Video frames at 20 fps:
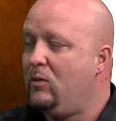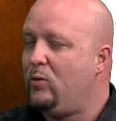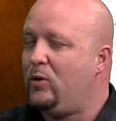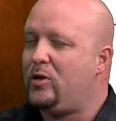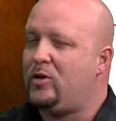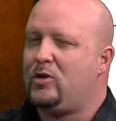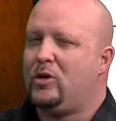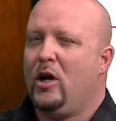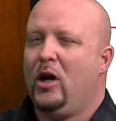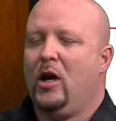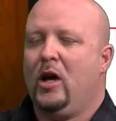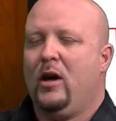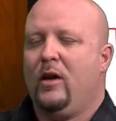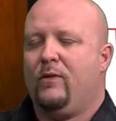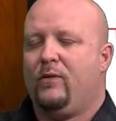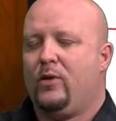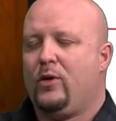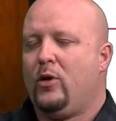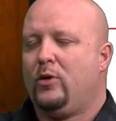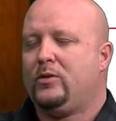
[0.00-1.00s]
which
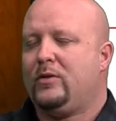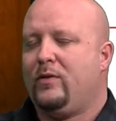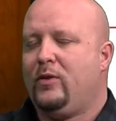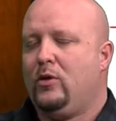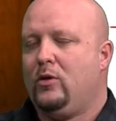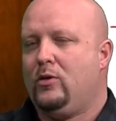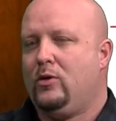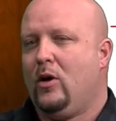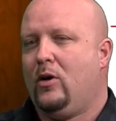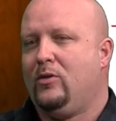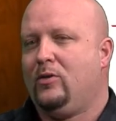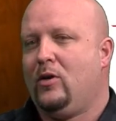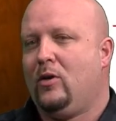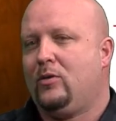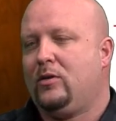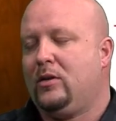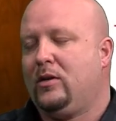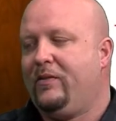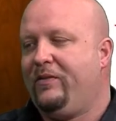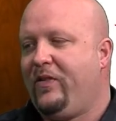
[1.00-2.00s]
for those of you who don't know,
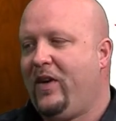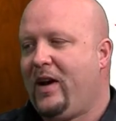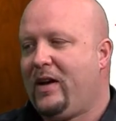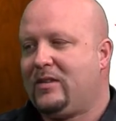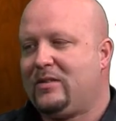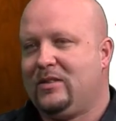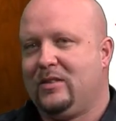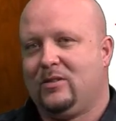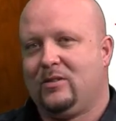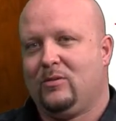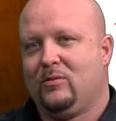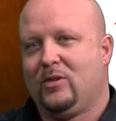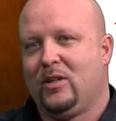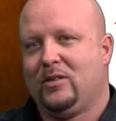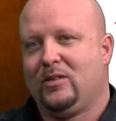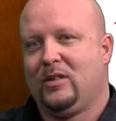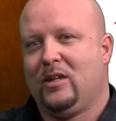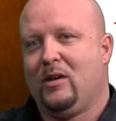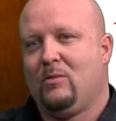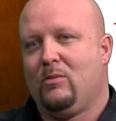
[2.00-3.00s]
the lymphatic system
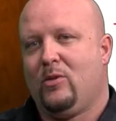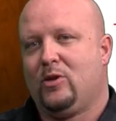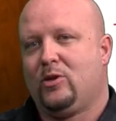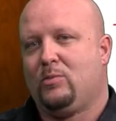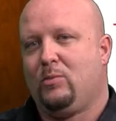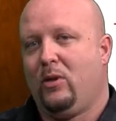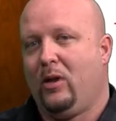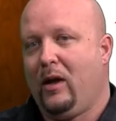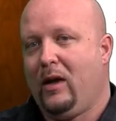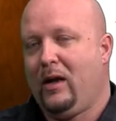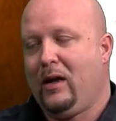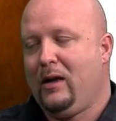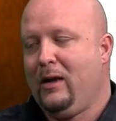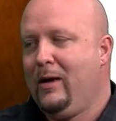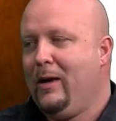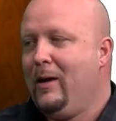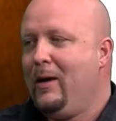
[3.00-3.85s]
doesn't get much play,